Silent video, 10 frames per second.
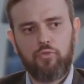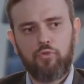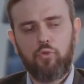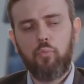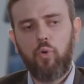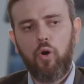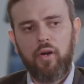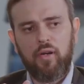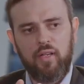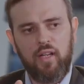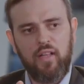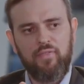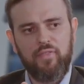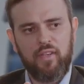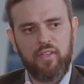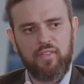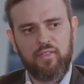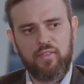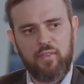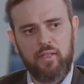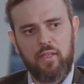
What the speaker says: to more interest